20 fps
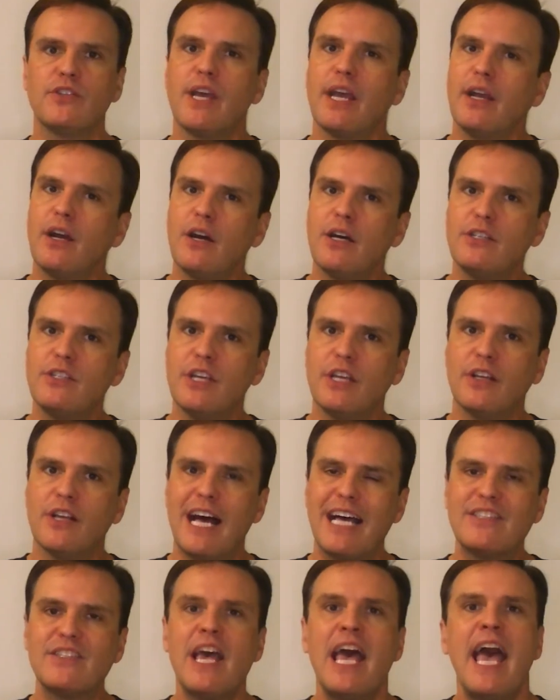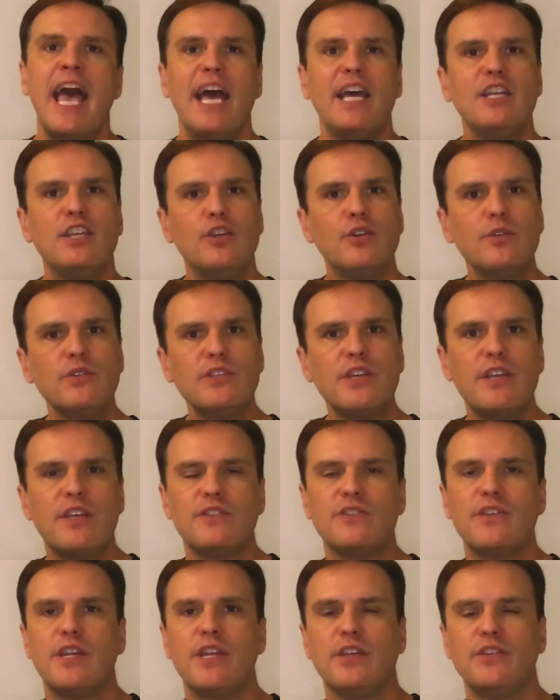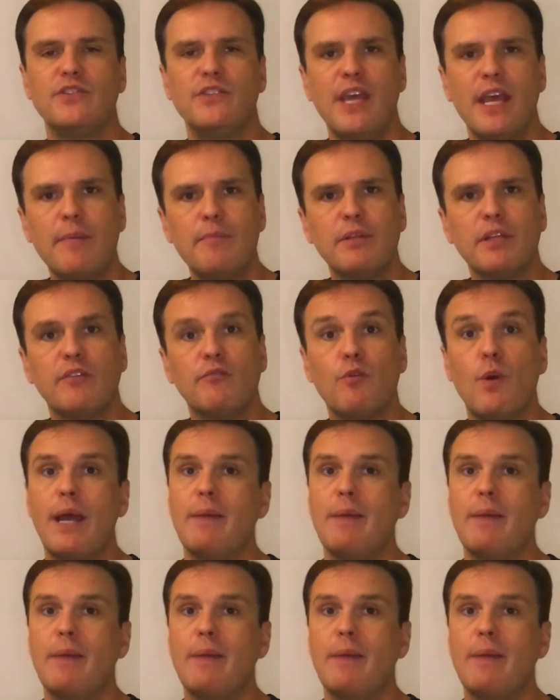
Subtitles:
psychology class and use it as an example of